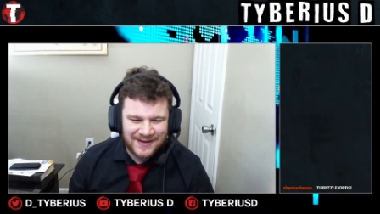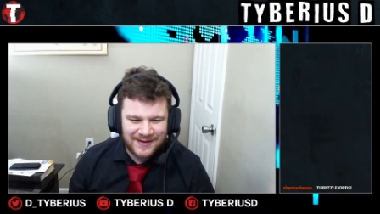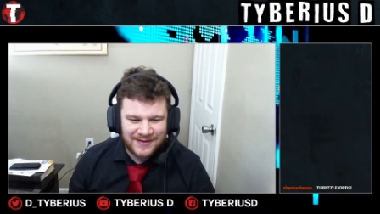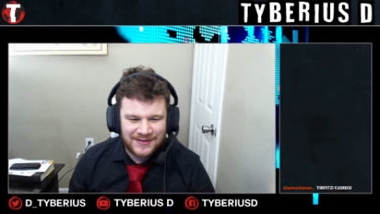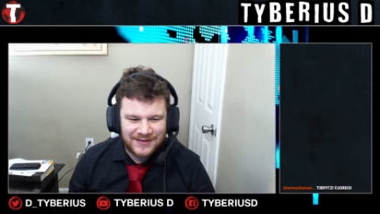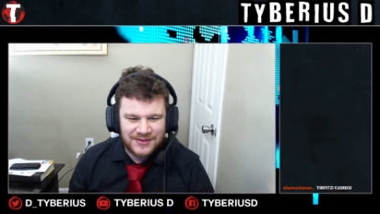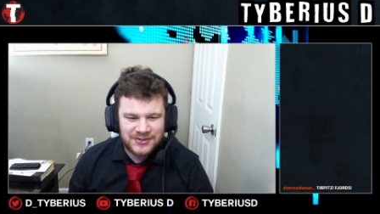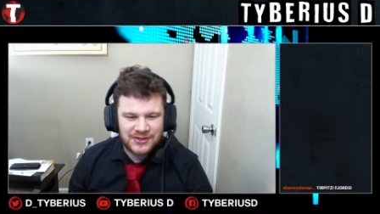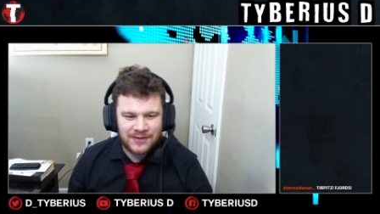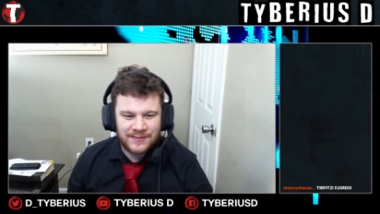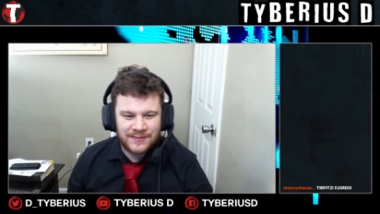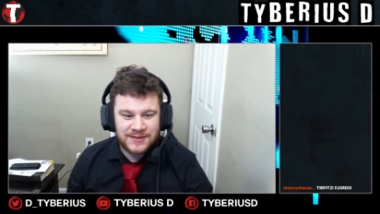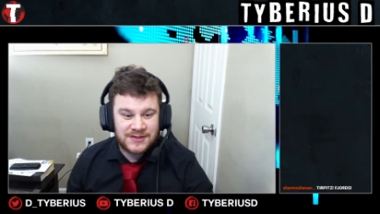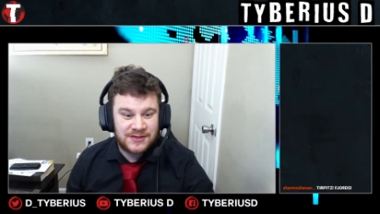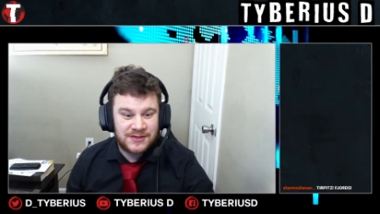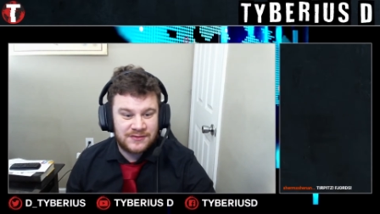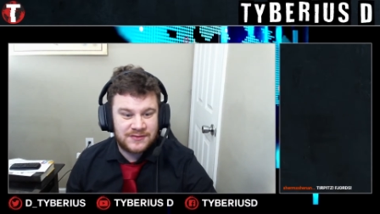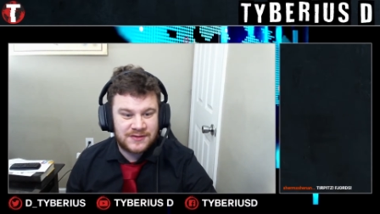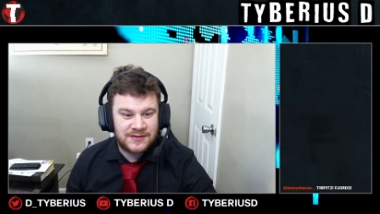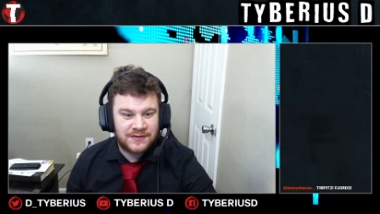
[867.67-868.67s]
Germans
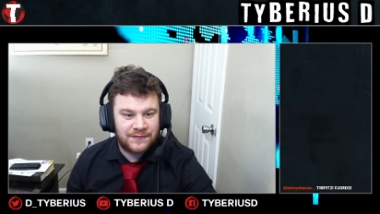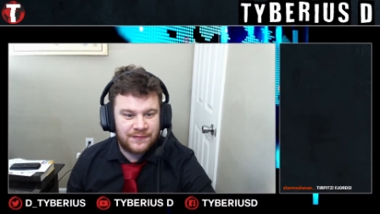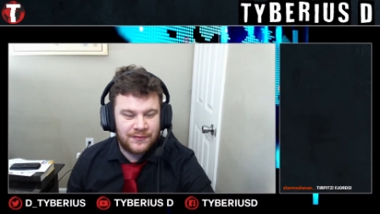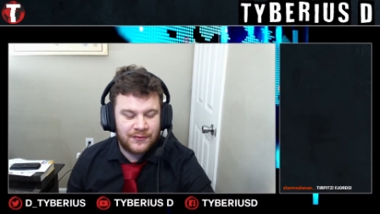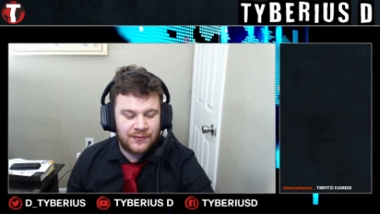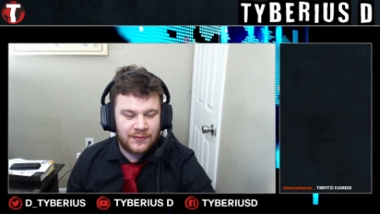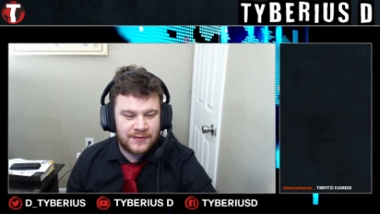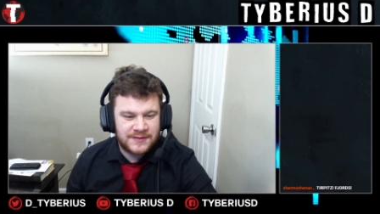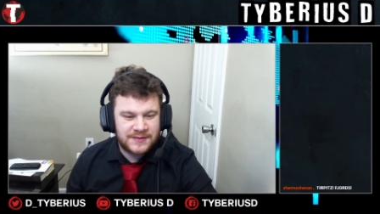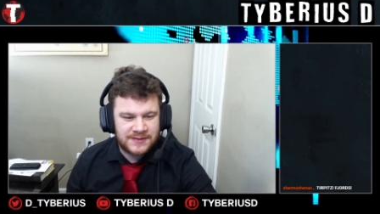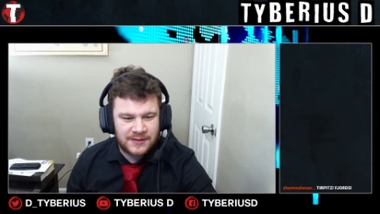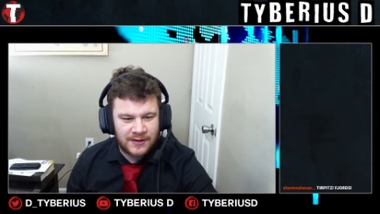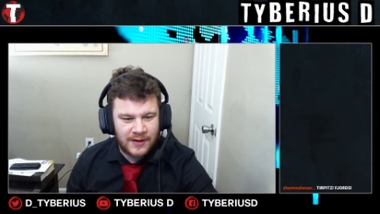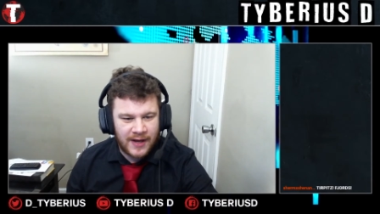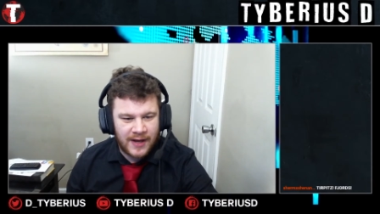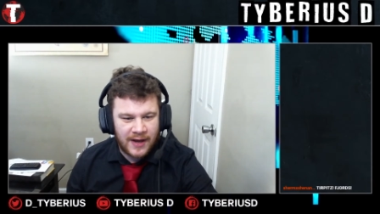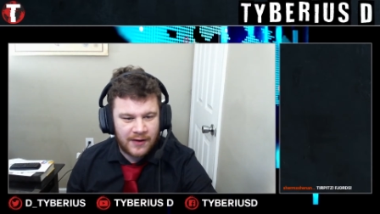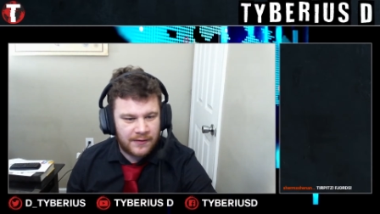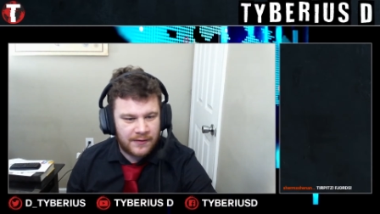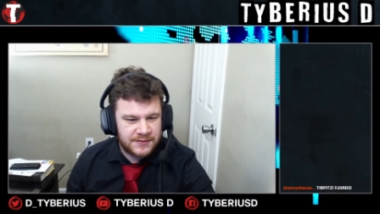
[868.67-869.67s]
used the fjords to
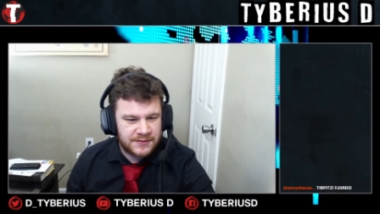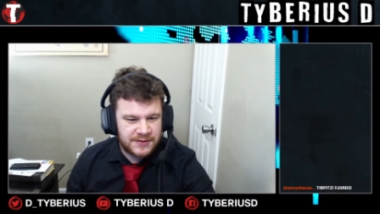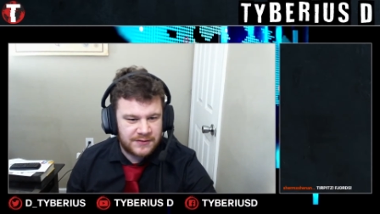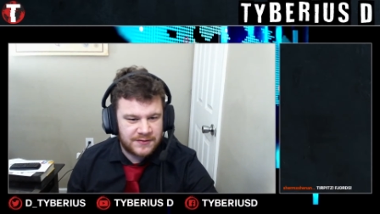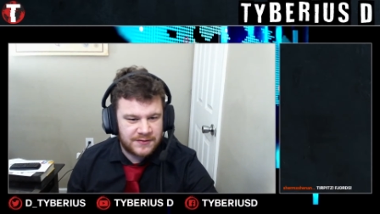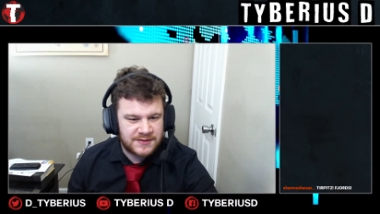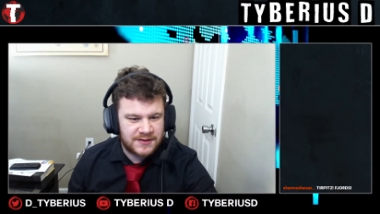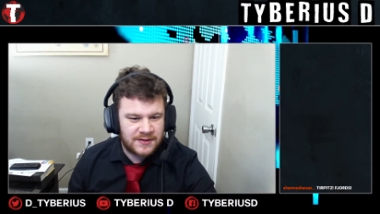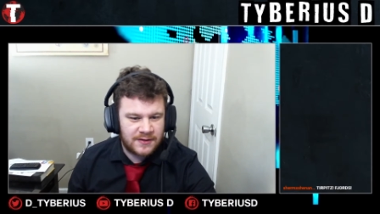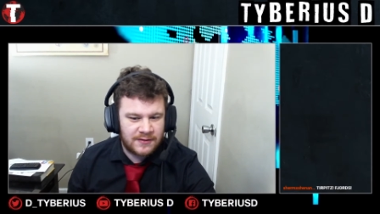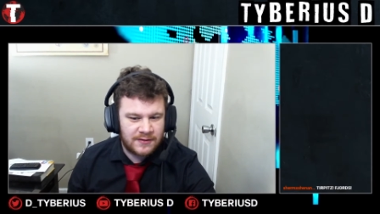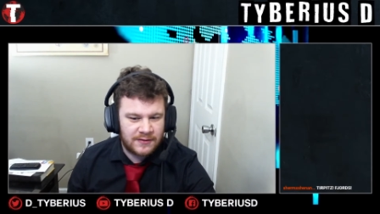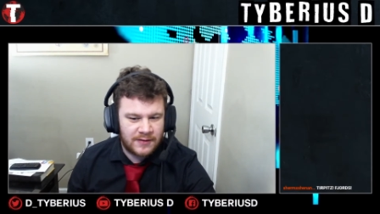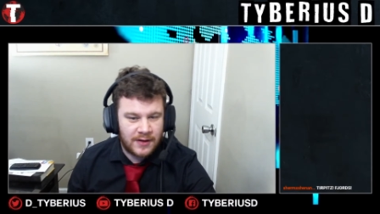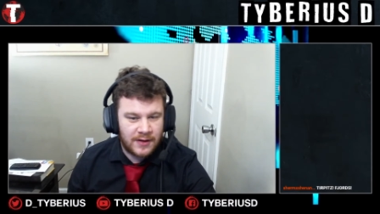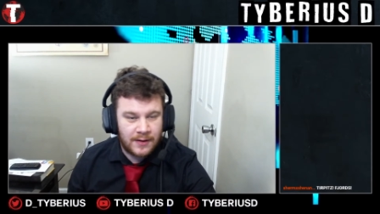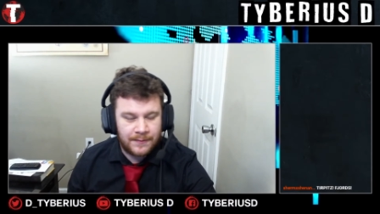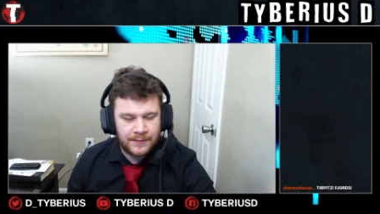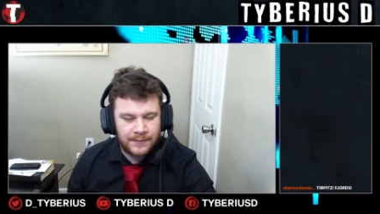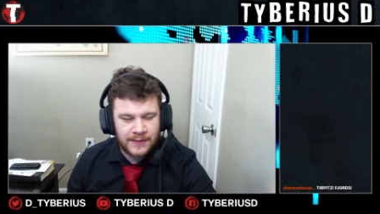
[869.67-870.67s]
house
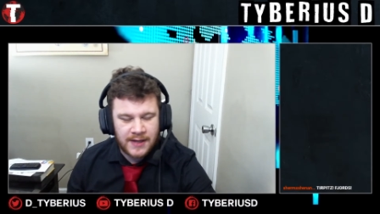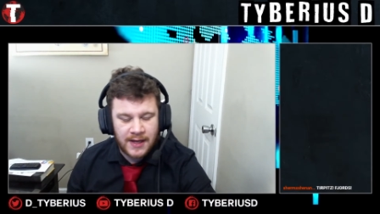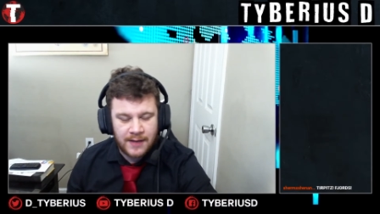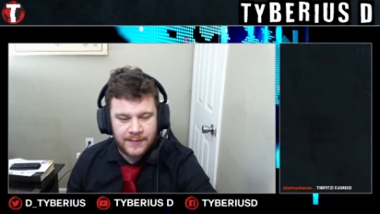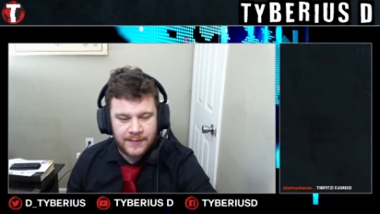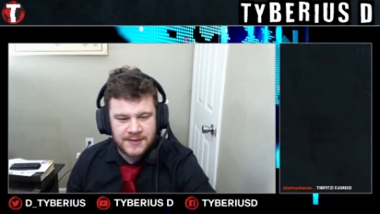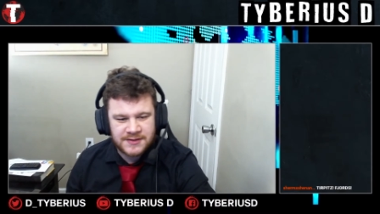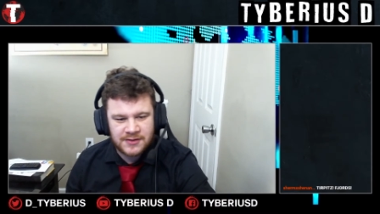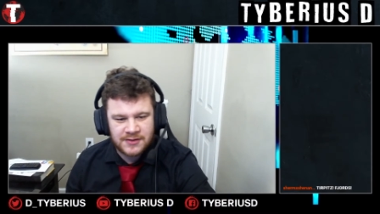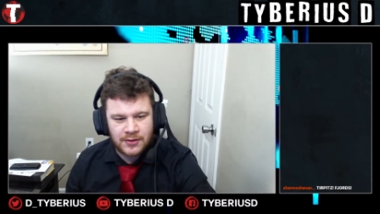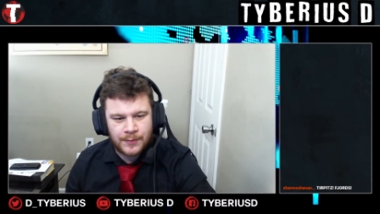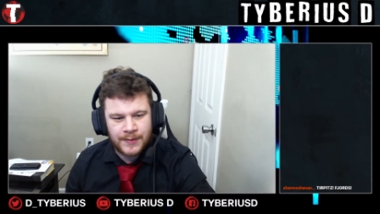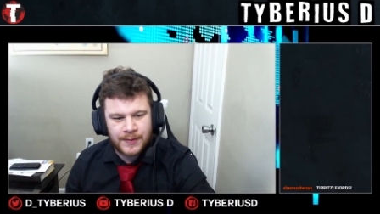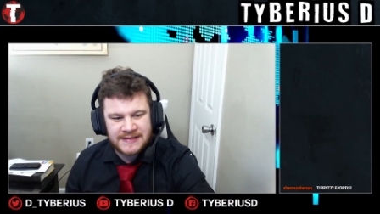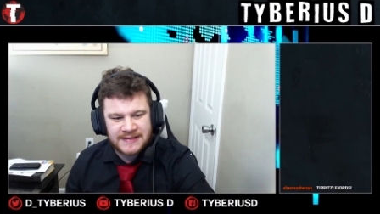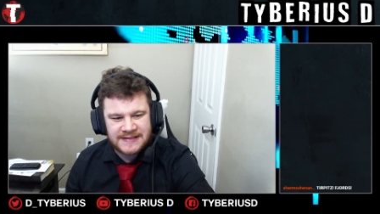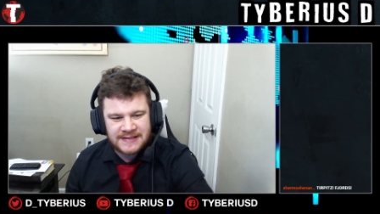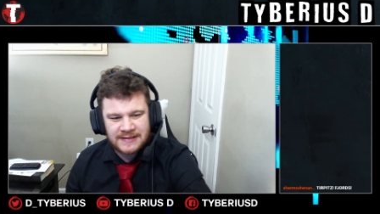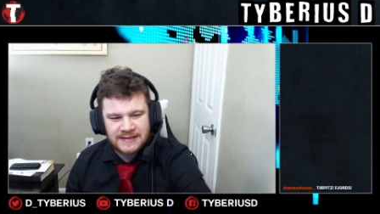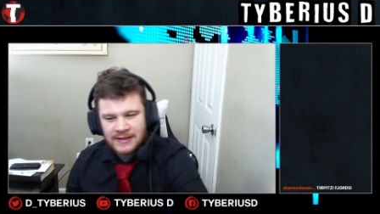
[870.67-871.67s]
KMS
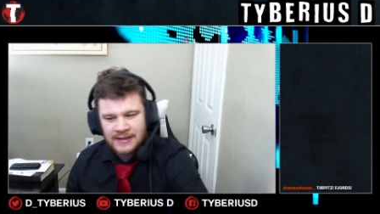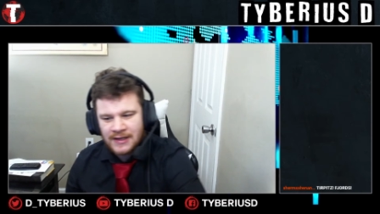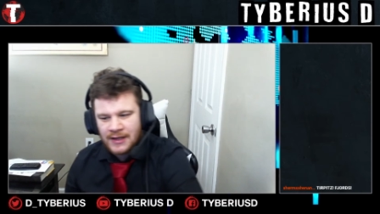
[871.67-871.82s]
Tirpitz,